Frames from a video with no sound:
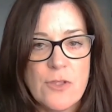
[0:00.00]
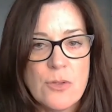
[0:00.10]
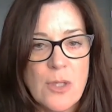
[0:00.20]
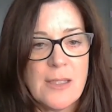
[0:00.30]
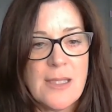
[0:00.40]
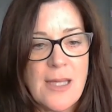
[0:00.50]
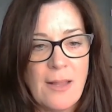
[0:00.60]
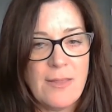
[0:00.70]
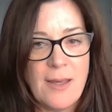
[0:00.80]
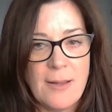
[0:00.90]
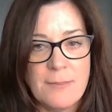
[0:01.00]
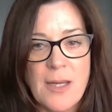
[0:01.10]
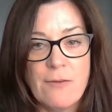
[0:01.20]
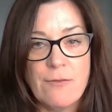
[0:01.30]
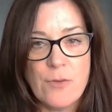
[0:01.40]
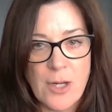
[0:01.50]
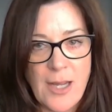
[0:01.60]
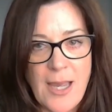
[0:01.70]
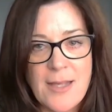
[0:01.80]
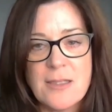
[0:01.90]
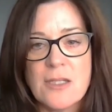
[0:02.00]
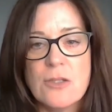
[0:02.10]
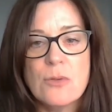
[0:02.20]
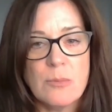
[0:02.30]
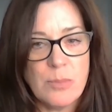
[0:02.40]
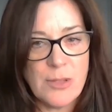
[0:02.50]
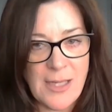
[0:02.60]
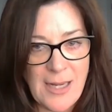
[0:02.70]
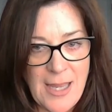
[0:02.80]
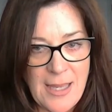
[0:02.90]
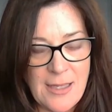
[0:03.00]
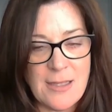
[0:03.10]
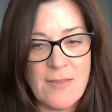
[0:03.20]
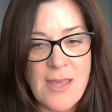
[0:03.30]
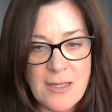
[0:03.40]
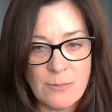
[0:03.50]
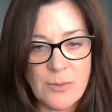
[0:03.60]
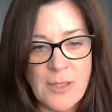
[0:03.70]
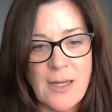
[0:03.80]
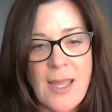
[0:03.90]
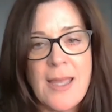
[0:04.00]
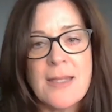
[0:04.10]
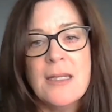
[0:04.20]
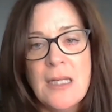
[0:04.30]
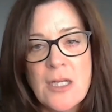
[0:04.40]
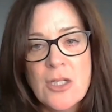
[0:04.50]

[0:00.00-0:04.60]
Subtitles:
if you can get them a forecast and you can plan ahead and they can plan ahead,